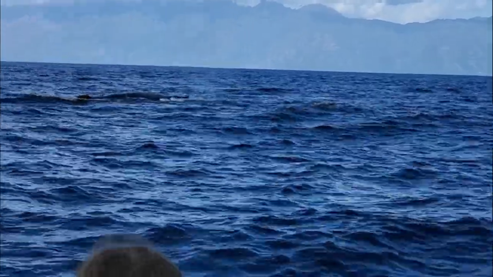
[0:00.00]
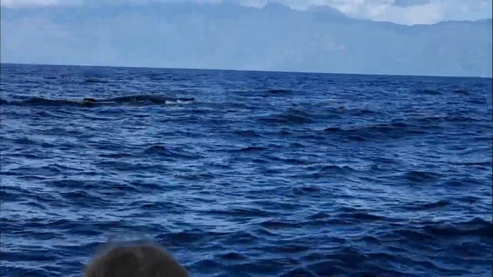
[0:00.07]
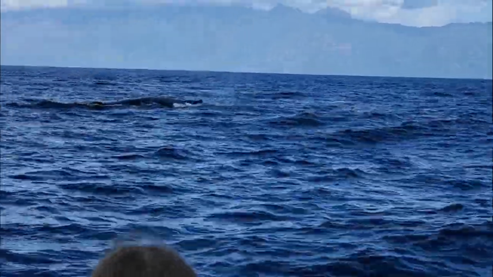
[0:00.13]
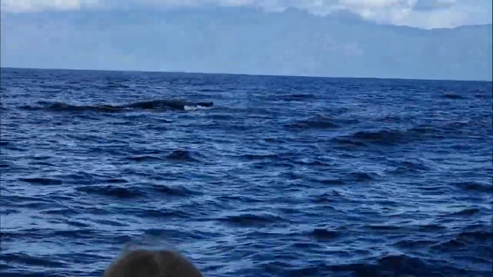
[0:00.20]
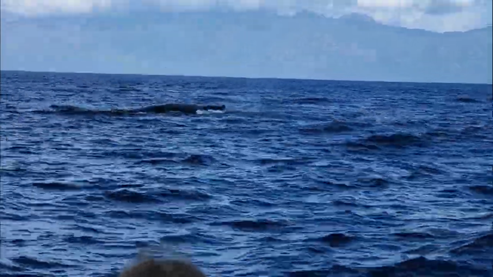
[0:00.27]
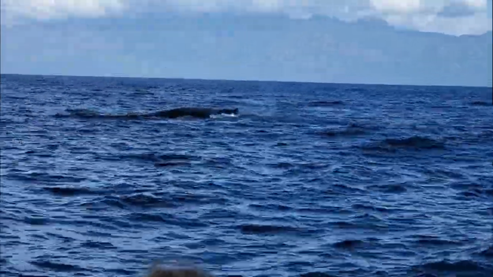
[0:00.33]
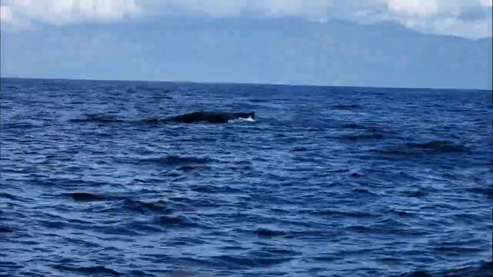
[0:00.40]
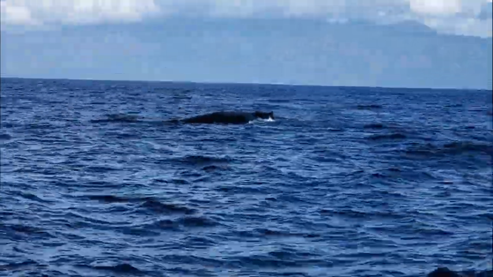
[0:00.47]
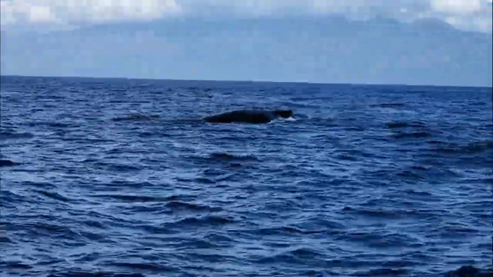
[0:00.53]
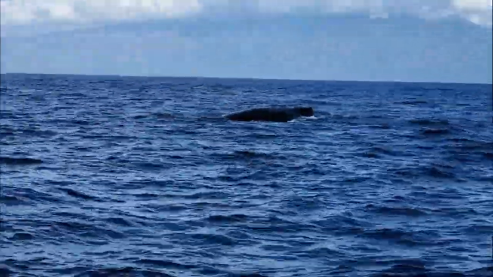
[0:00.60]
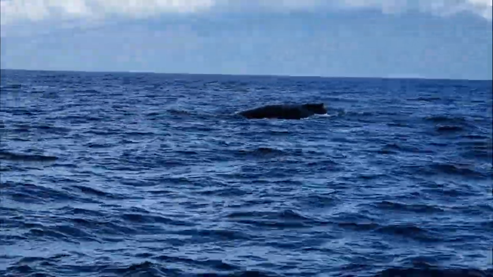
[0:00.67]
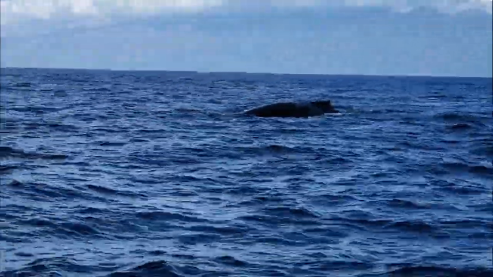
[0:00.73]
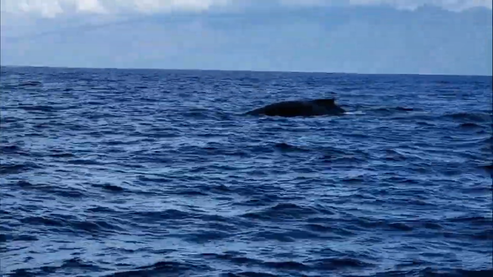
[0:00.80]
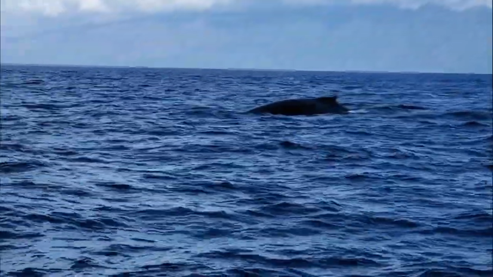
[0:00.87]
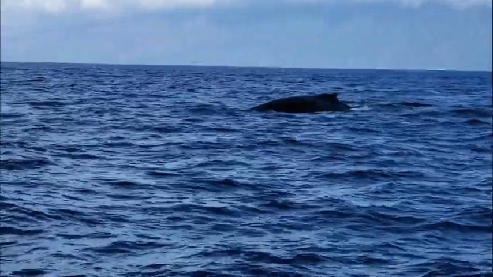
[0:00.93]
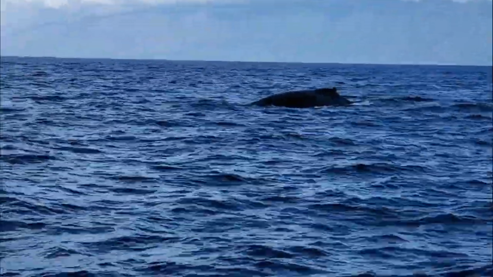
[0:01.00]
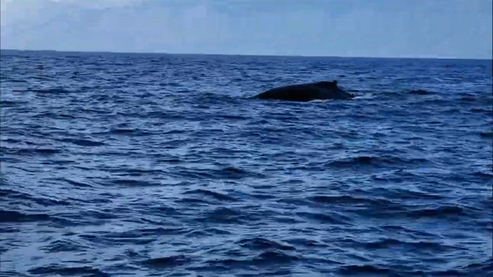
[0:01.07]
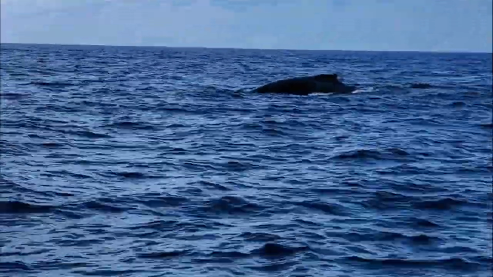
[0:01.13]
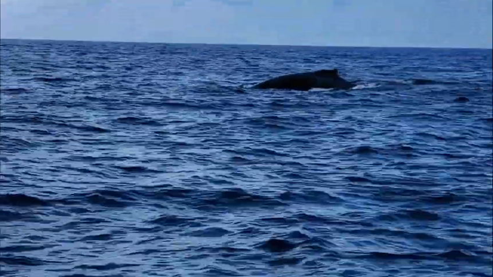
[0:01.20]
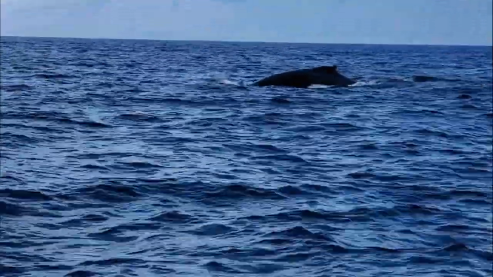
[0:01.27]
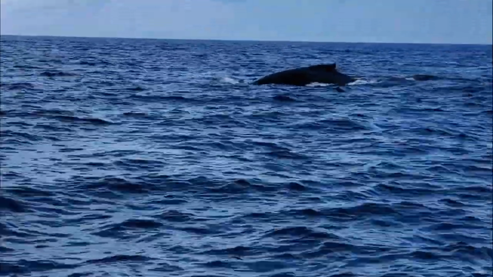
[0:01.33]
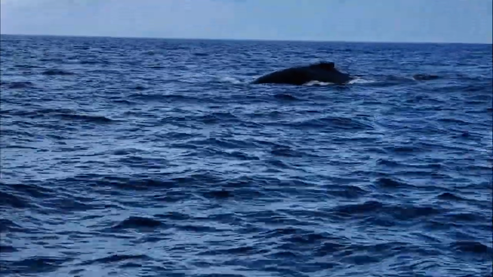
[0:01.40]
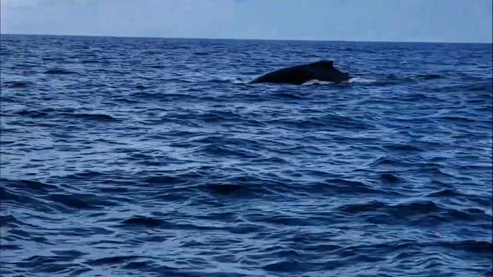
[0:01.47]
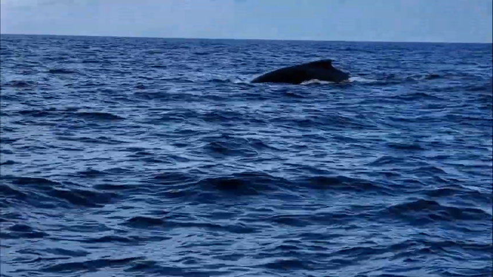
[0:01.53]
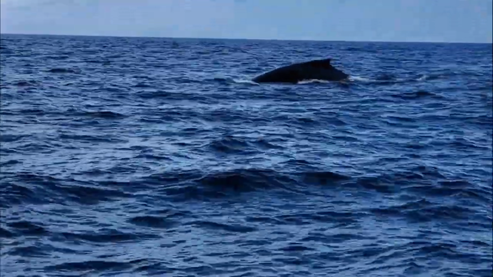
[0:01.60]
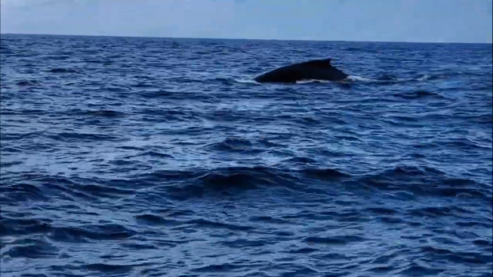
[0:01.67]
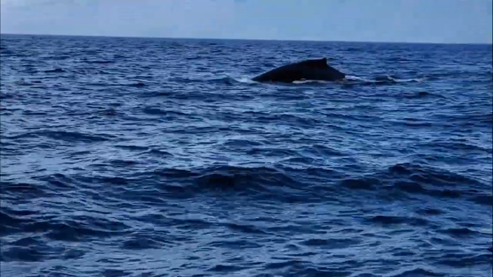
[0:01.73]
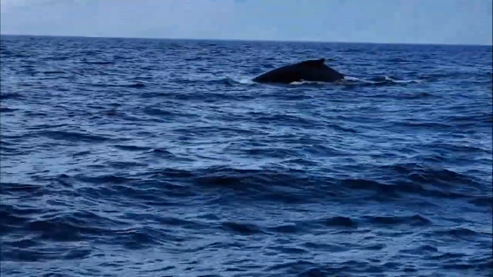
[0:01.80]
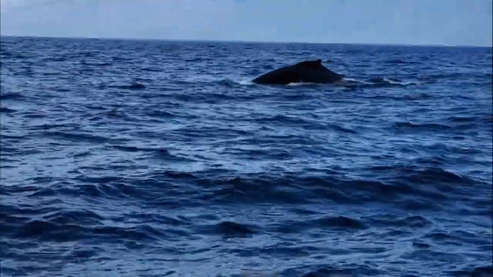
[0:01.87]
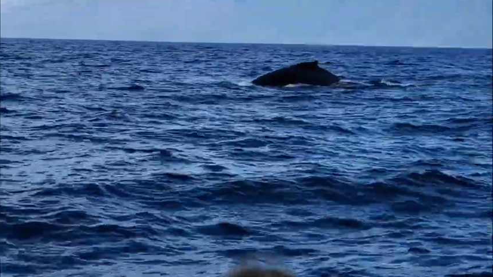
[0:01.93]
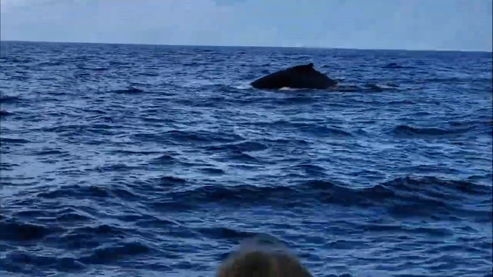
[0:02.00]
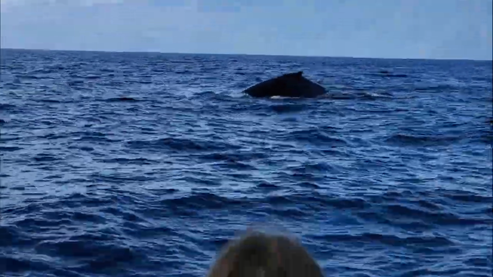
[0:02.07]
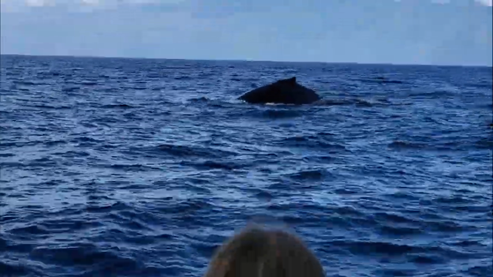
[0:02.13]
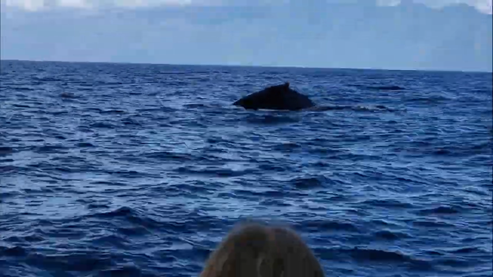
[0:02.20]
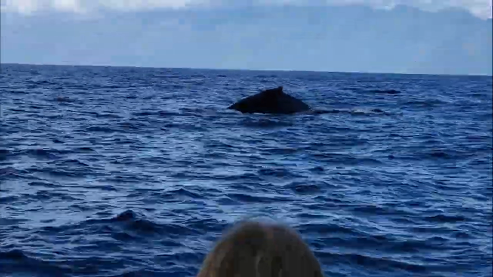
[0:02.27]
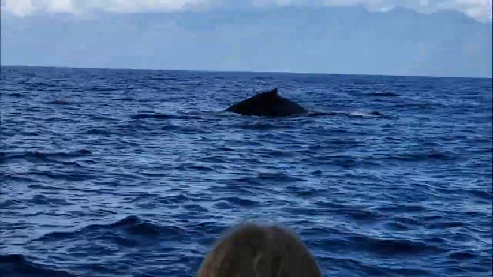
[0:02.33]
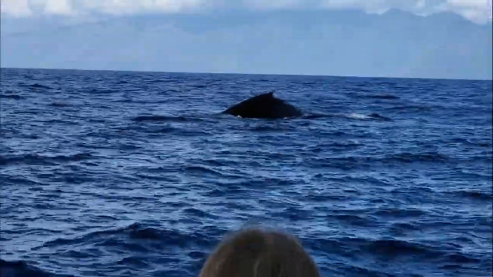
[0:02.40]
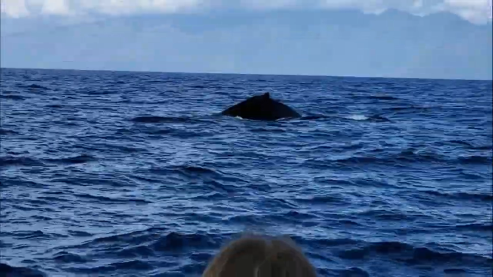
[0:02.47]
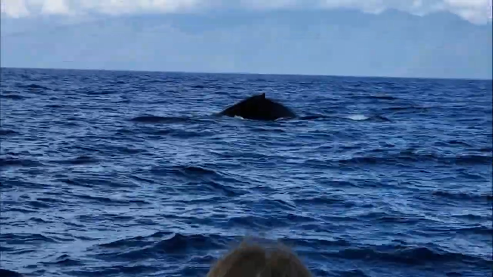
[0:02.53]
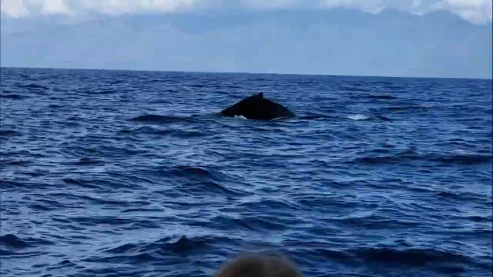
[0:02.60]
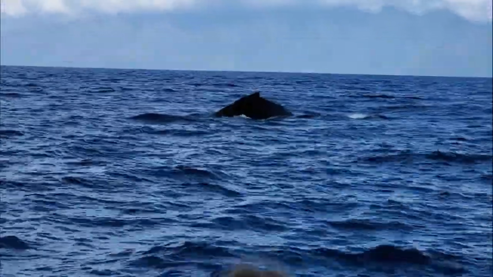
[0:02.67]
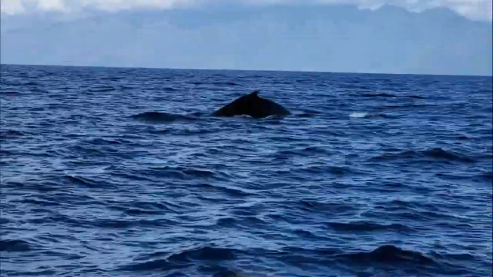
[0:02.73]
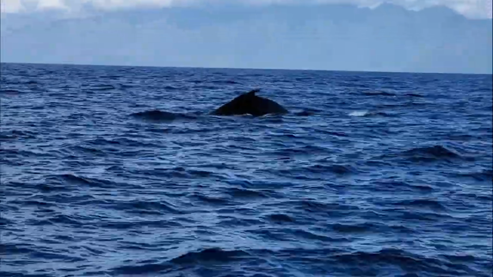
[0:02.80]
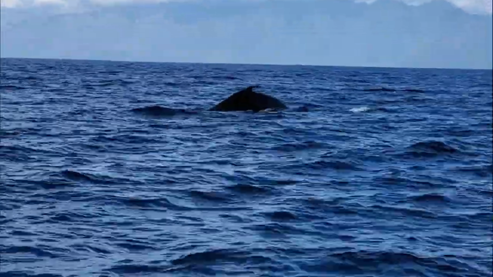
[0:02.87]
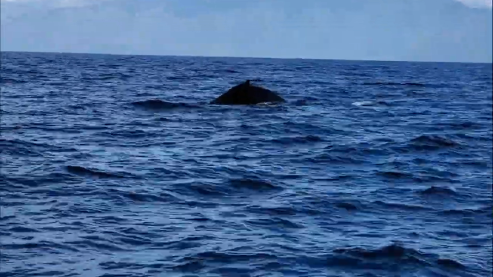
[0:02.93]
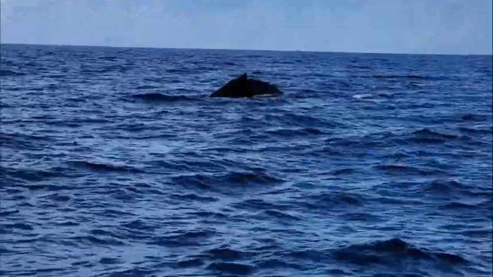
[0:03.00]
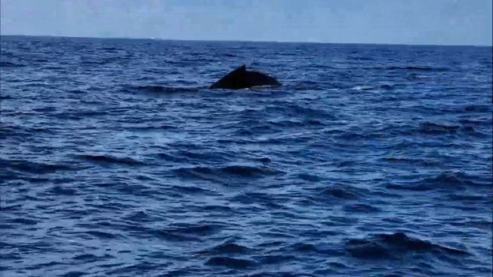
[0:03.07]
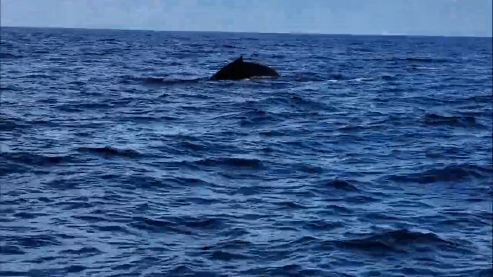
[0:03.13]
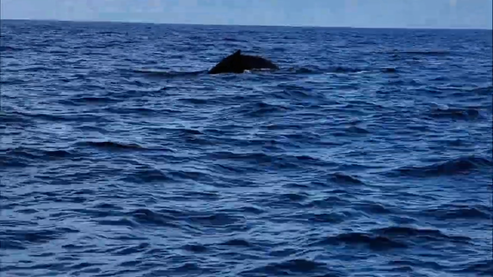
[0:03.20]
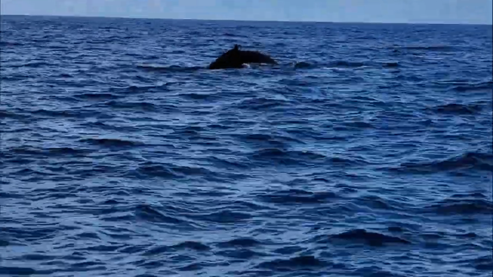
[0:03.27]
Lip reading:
[unreadable: no face in view]